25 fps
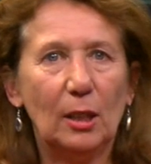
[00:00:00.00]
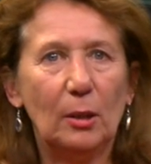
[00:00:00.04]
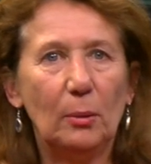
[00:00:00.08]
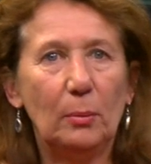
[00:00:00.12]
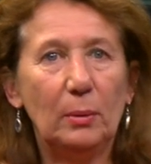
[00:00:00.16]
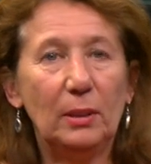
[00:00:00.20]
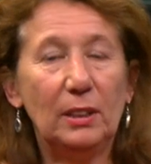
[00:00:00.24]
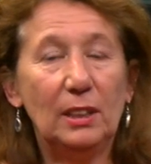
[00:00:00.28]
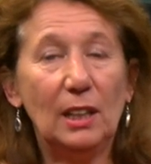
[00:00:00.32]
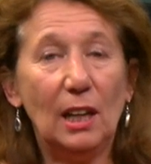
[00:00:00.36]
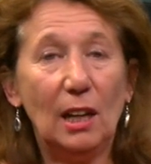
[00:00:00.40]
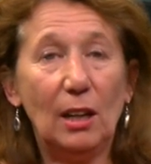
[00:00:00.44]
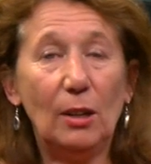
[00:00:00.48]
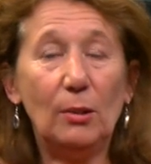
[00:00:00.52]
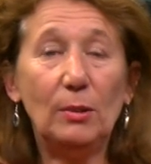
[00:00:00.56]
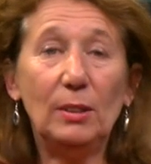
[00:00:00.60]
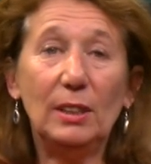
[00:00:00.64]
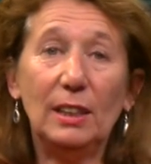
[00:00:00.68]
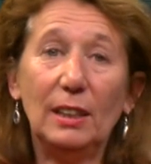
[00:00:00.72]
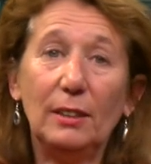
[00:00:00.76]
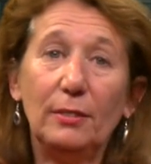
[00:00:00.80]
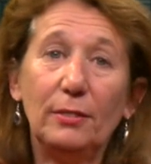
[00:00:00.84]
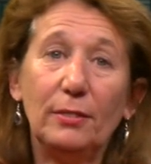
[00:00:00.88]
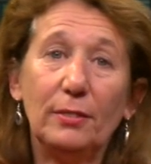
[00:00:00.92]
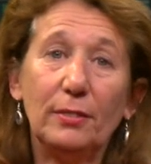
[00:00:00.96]
We now
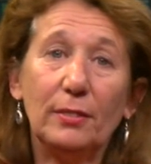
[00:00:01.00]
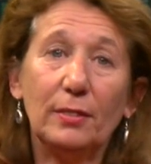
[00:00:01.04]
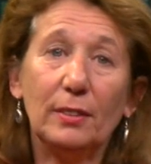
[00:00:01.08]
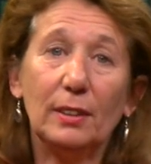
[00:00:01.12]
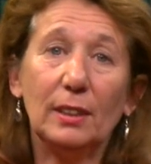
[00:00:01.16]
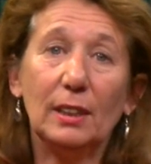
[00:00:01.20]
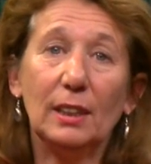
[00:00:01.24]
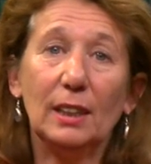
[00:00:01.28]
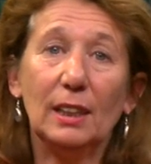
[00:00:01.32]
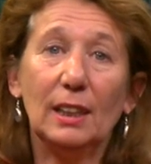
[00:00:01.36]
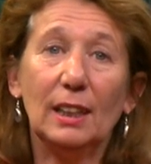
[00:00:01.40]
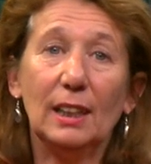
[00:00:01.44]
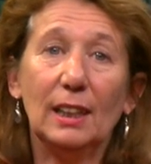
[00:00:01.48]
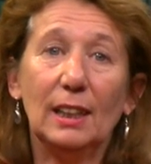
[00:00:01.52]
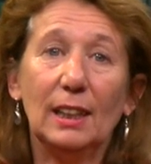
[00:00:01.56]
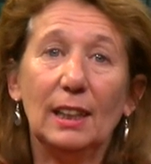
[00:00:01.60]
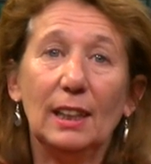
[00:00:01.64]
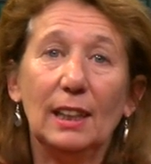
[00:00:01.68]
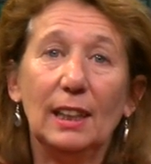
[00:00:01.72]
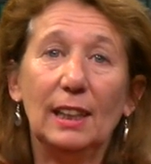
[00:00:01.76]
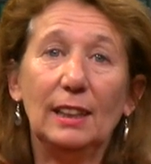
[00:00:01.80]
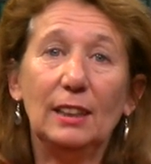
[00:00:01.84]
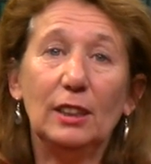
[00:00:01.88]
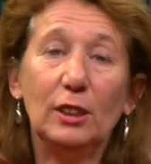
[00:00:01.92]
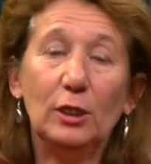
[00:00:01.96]
live
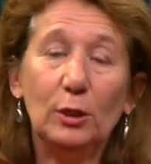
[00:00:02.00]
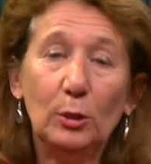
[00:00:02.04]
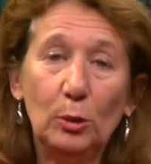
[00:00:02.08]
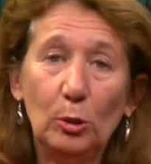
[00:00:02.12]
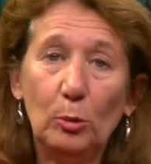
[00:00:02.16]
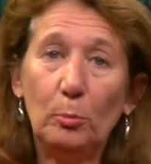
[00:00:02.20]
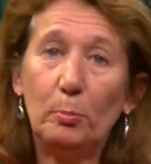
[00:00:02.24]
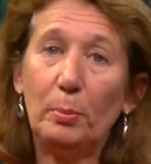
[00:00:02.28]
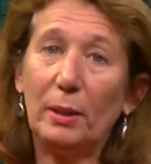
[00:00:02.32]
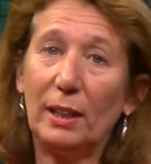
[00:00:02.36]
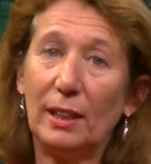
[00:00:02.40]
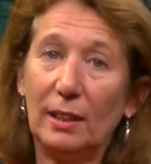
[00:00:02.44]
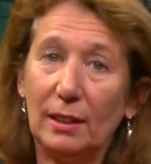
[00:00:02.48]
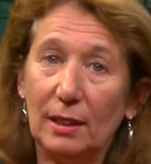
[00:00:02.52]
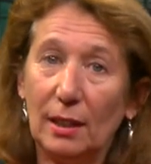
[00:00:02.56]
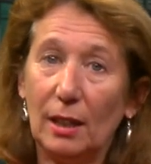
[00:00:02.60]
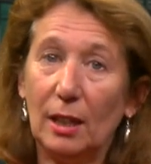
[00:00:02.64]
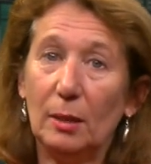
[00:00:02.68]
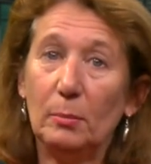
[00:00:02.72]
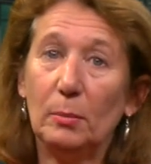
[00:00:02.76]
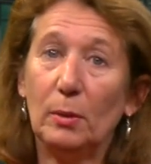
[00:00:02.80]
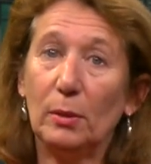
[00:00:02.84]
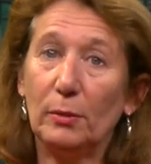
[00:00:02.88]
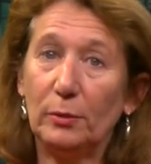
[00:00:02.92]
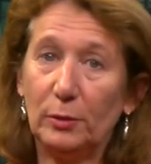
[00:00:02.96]
in a new
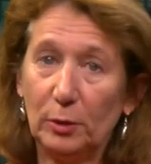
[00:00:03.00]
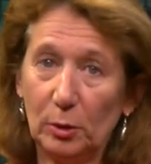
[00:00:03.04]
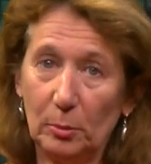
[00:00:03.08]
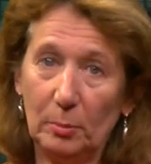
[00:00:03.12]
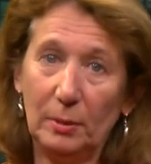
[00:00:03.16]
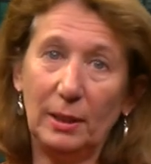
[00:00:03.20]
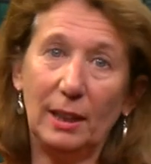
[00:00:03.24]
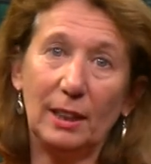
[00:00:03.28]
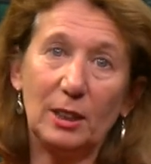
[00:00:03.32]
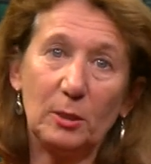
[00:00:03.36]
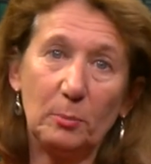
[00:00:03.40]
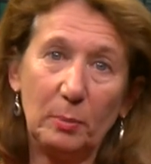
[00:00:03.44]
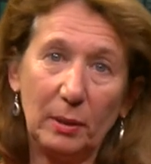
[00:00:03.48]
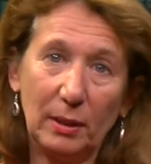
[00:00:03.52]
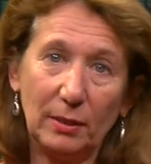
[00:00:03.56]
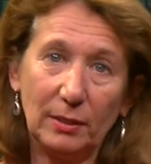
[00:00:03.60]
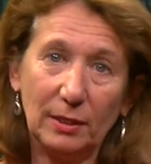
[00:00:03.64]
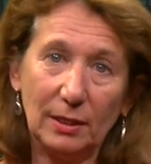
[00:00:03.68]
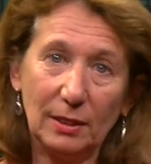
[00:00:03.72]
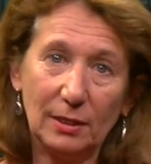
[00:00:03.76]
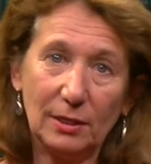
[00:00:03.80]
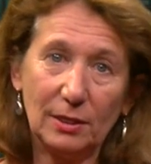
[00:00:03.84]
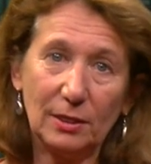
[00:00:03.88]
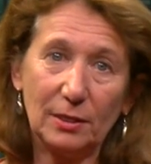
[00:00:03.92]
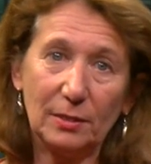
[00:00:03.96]
paradigm of human
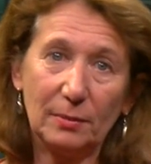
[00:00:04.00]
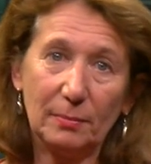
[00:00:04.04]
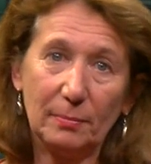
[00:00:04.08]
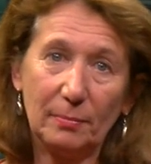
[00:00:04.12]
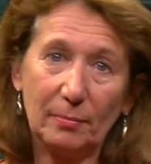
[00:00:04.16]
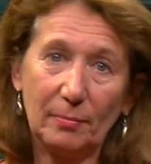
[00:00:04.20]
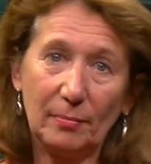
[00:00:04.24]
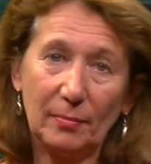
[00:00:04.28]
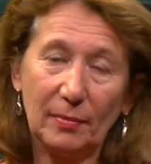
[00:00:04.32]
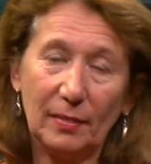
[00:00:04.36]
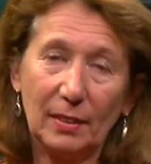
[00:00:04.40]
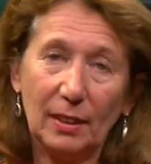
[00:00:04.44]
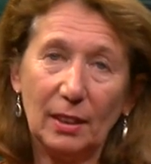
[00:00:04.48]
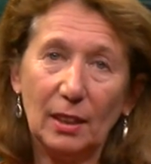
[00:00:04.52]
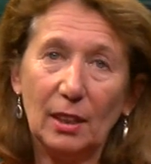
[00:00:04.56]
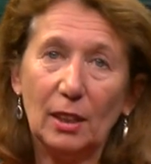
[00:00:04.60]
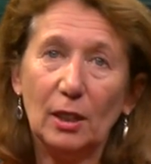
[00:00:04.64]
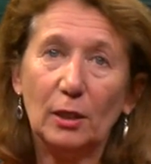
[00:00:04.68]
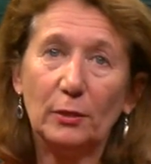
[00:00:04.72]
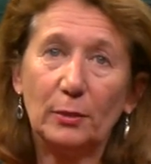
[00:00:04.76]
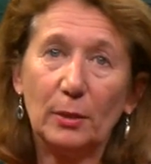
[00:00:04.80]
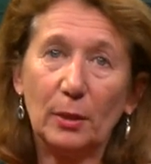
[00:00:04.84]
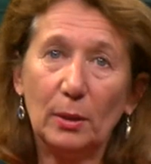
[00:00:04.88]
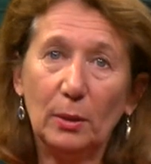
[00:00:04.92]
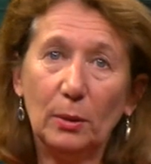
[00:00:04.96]
experience.
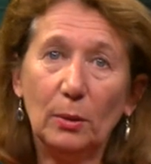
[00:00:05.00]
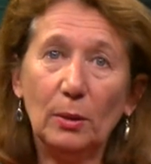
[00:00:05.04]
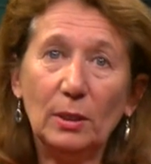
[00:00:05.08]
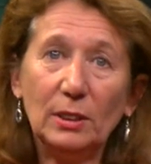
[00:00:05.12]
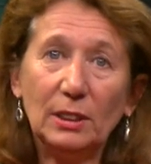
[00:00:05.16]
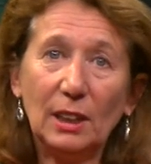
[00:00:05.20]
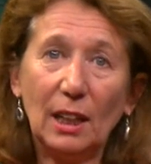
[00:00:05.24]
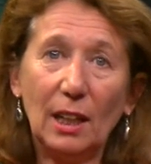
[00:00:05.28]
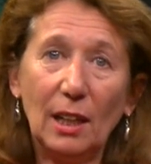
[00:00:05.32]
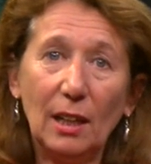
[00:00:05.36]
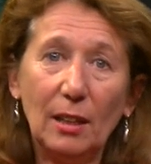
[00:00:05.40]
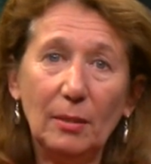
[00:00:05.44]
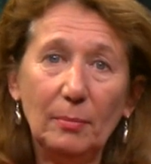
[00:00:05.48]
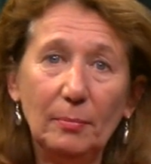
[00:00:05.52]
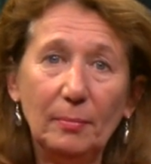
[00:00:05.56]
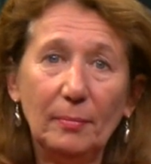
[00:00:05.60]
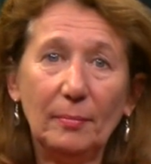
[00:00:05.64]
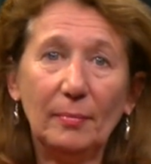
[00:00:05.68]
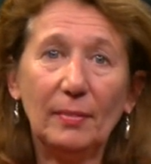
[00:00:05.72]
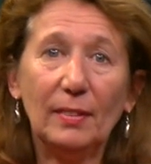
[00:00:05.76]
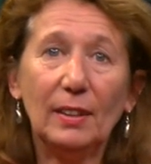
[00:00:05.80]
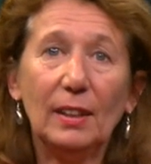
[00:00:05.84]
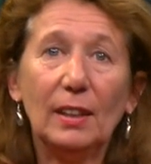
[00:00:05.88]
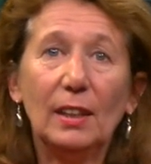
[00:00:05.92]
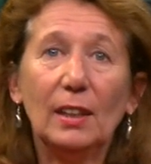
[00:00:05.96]
For a long time,
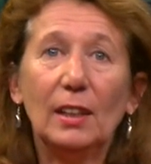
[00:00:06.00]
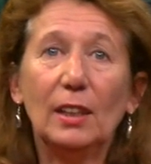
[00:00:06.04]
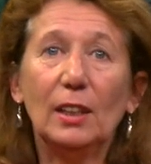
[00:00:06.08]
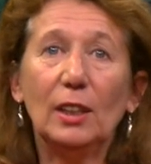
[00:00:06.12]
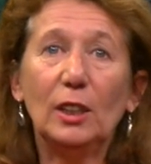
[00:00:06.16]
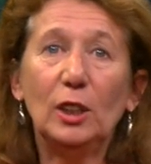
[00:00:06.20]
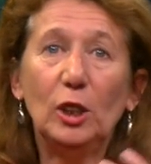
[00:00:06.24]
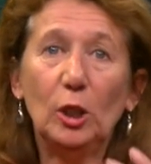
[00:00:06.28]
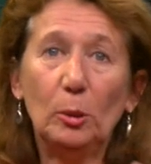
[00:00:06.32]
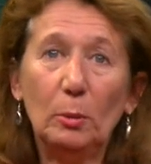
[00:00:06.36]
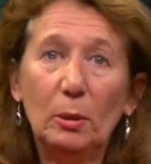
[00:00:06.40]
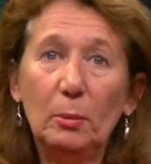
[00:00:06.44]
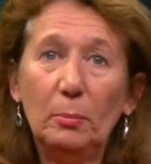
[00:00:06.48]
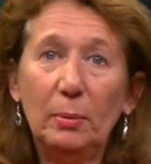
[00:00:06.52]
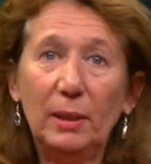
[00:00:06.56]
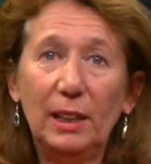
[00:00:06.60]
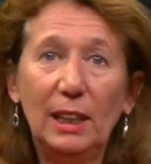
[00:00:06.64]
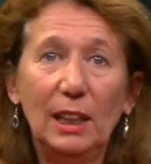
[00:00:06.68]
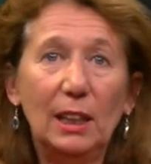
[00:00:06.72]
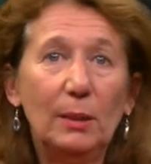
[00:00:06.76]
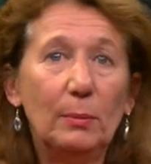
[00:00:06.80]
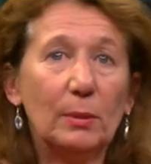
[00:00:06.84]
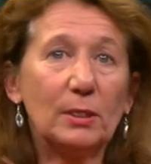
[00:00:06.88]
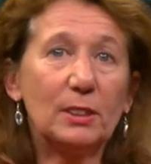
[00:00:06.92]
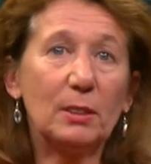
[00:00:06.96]
human
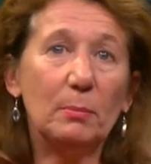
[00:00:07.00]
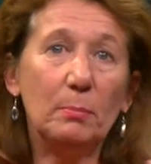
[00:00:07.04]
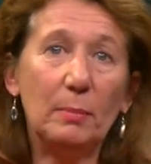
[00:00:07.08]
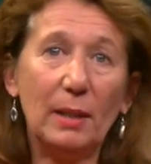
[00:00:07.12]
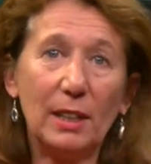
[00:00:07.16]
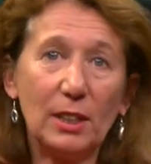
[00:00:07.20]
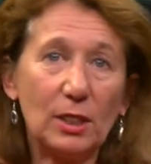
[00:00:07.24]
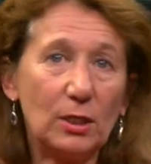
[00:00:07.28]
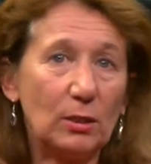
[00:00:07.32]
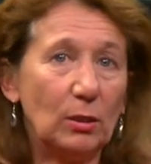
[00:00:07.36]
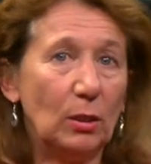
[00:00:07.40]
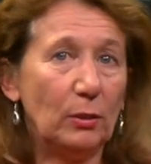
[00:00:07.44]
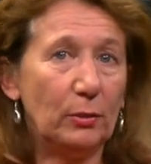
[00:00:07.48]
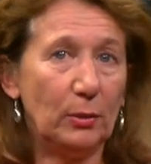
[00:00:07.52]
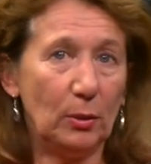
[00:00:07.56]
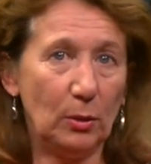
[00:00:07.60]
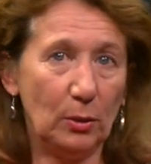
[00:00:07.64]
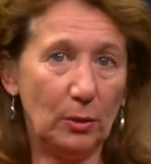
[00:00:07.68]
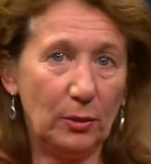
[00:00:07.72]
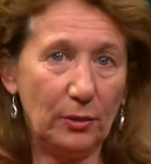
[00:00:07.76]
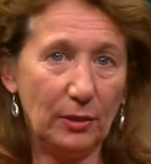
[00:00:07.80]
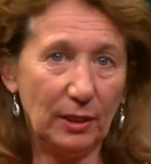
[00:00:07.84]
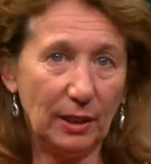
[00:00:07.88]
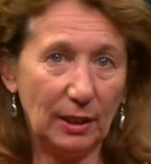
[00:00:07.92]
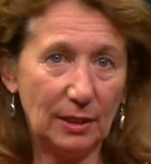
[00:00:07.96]
being was the measure of all
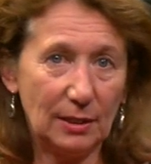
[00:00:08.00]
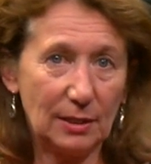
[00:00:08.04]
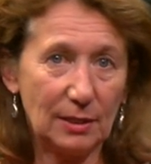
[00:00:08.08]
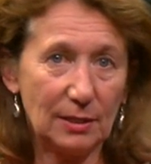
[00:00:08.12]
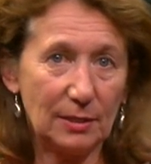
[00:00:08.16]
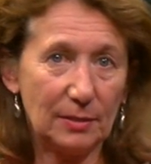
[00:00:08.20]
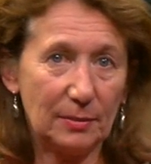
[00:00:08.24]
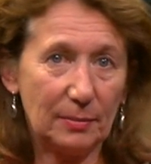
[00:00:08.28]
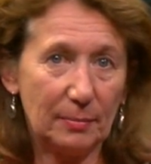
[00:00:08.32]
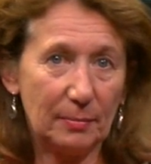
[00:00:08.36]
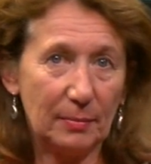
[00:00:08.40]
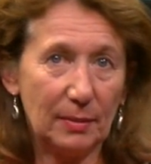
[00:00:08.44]
things.